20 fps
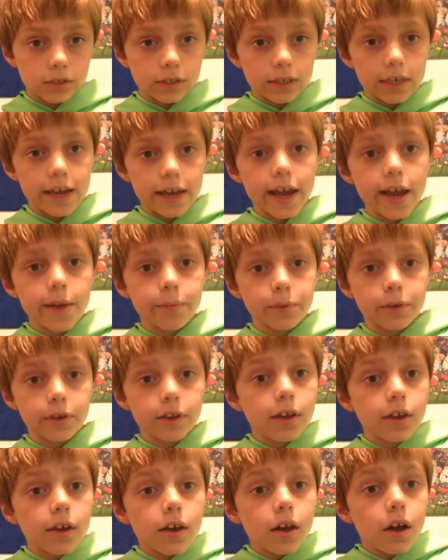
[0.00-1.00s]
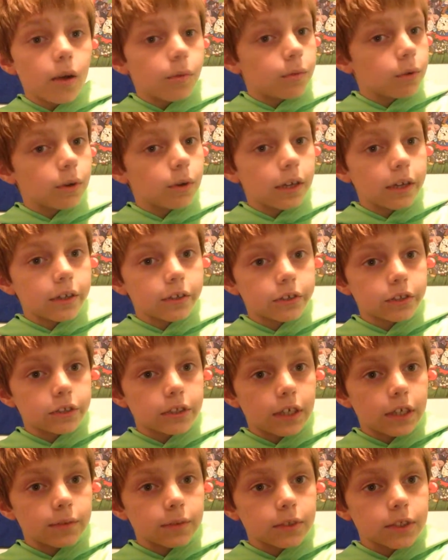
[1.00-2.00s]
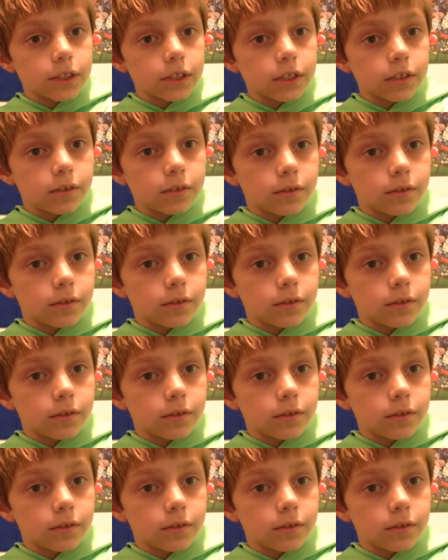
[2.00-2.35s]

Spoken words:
going to happen, but we'll just have to see.